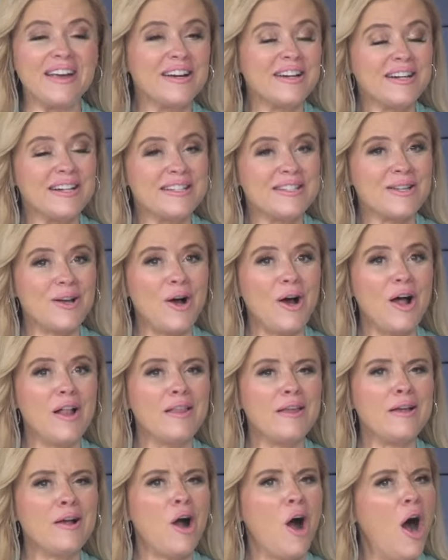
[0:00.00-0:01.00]
is
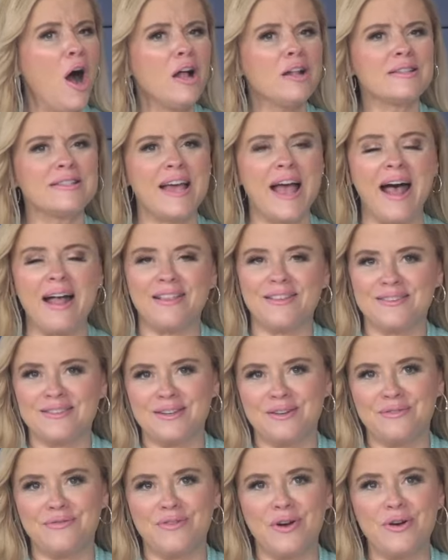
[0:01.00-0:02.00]
calling all
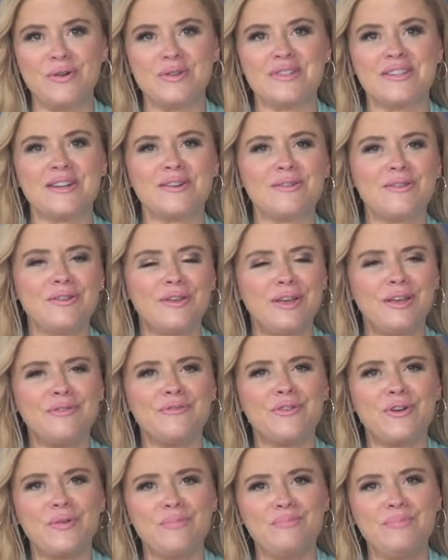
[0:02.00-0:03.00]
talented folks. They're looking
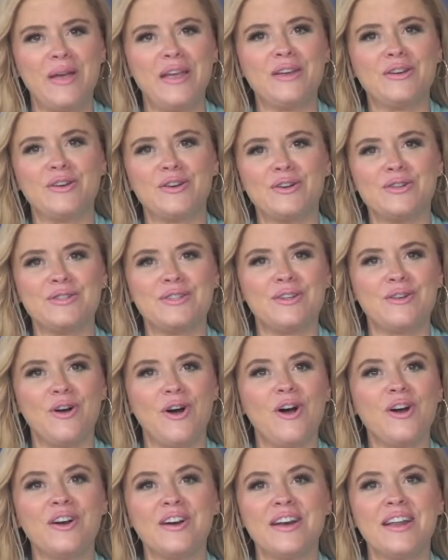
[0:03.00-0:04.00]
for bakers and
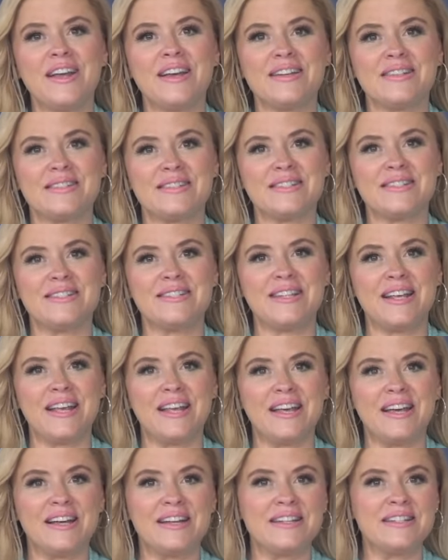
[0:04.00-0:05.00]
artists
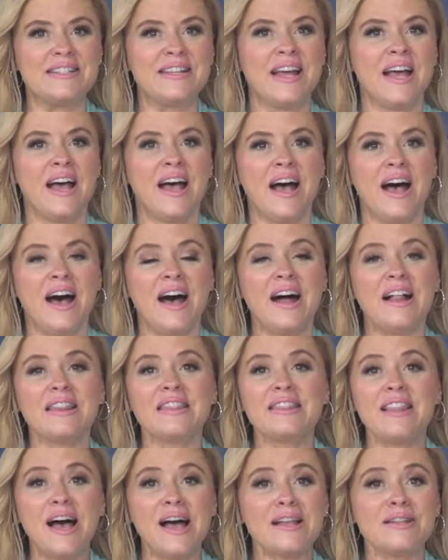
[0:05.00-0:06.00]
and uh,
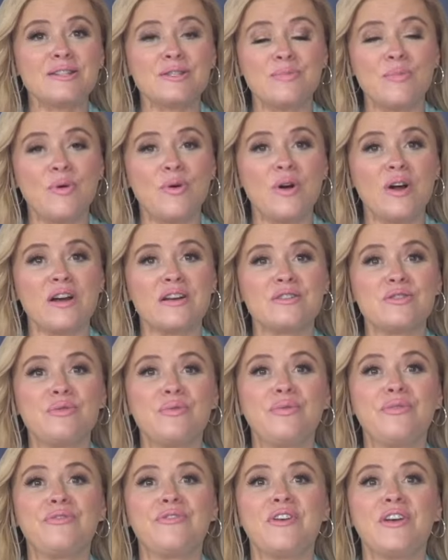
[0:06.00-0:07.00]
lots more to
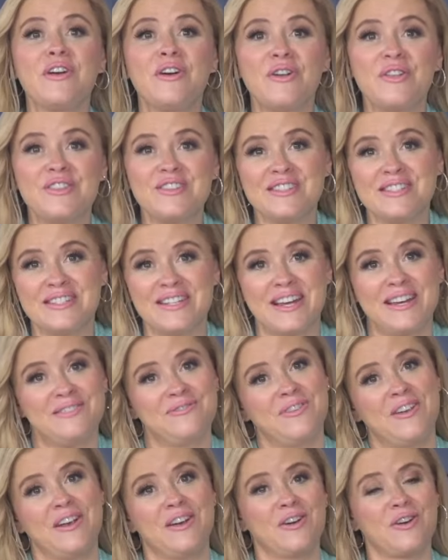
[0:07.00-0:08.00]
fill the state
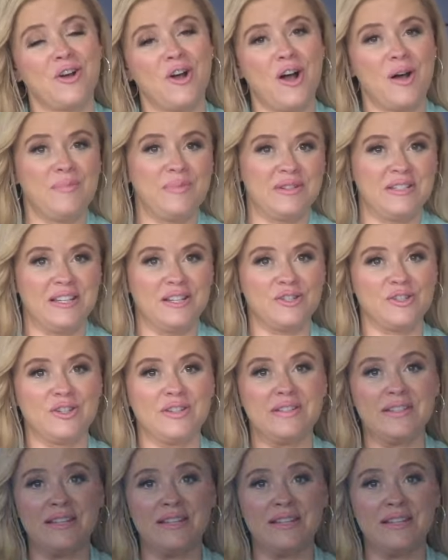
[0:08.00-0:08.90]
fair competitions,